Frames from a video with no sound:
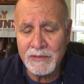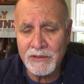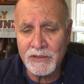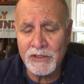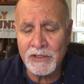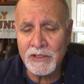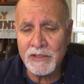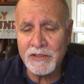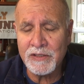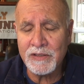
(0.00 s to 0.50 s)

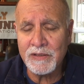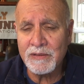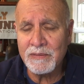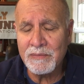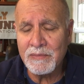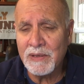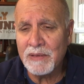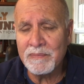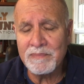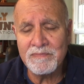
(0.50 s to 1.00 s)
just
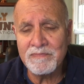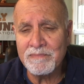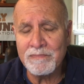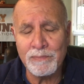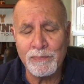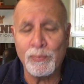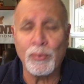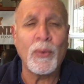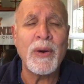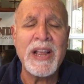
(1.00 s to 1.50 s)

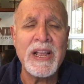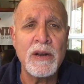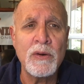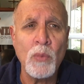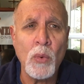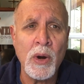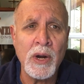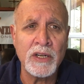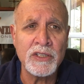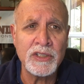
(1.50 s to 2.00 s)

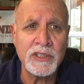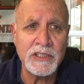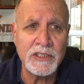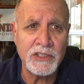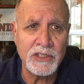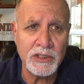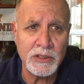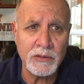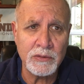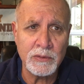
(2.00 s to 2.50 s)
brainwashing
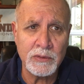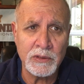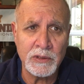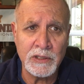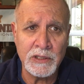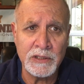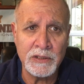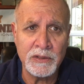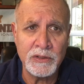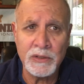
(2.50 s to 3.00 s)

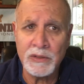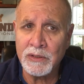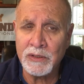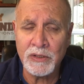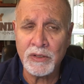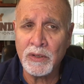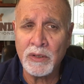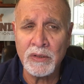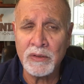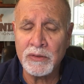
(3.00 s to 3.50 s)
children into a
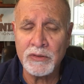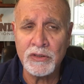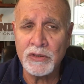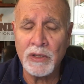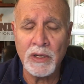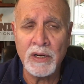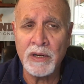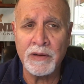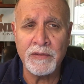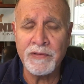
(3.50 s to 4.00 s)
culture
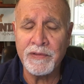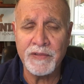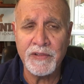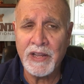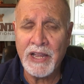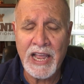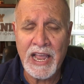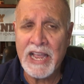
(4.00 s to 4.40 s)
of